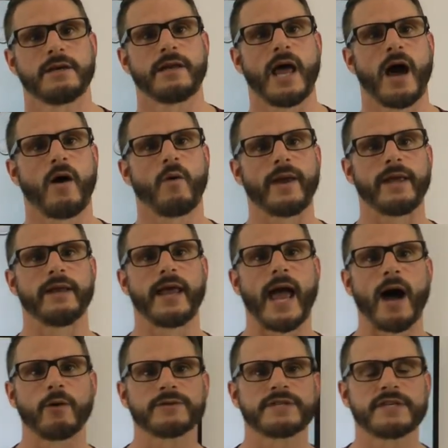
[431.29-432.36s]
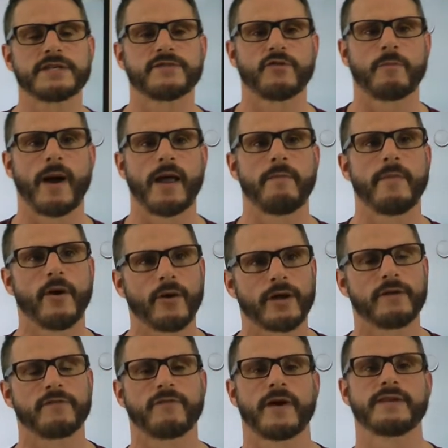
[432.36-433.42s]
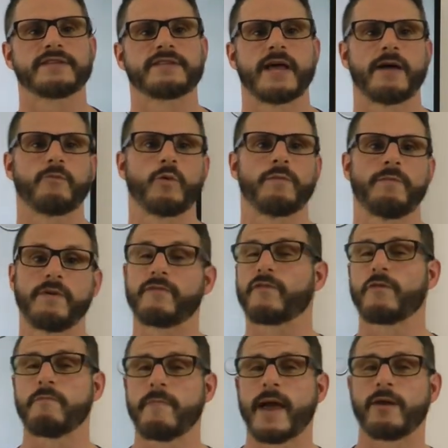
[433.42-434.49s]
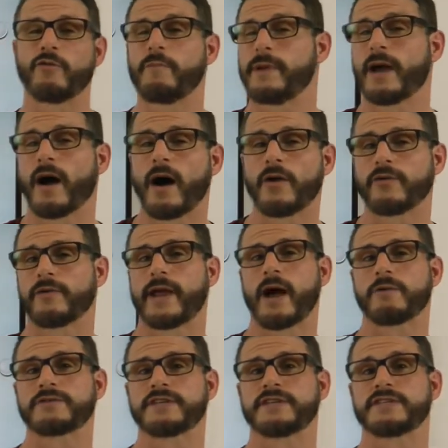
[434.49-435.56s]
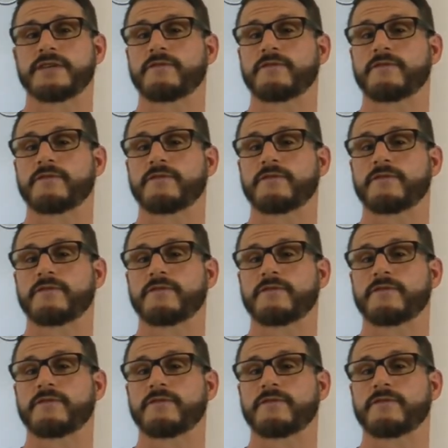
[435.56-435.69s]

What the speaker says: Now in ounces, for my American friends, that would be, for men, it would be 100 ounces.